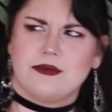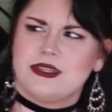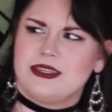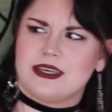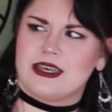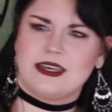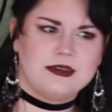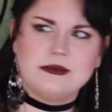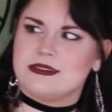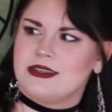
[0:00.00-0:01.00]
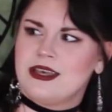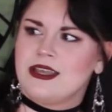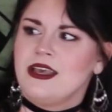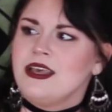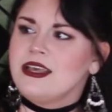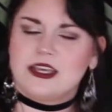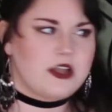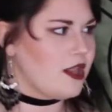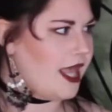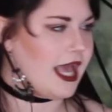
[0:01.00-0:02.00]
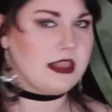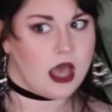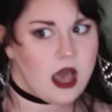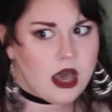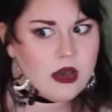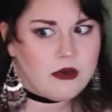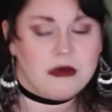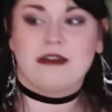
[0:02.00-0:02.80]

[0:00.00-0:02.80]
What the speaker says: what the hell was that? You know, like hello,